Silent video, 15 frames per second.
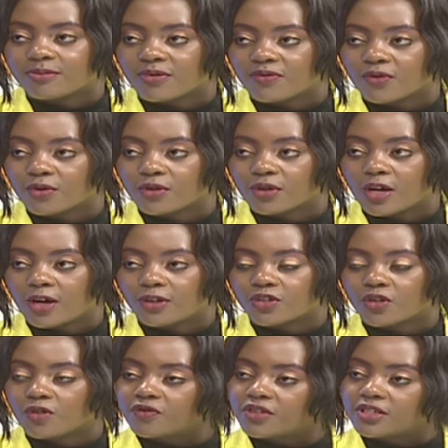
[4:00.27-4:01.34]
before the launch
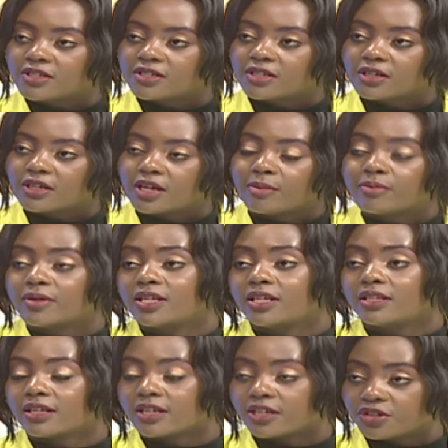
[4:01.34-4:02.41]
of this company
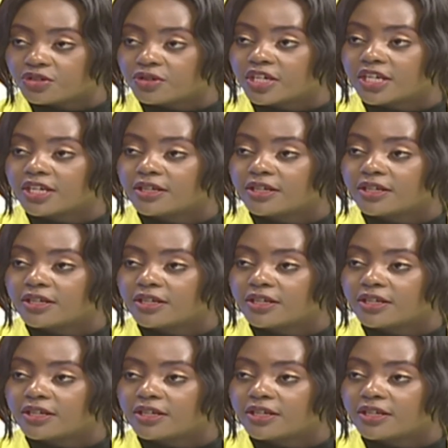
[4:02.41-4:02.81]
in the country?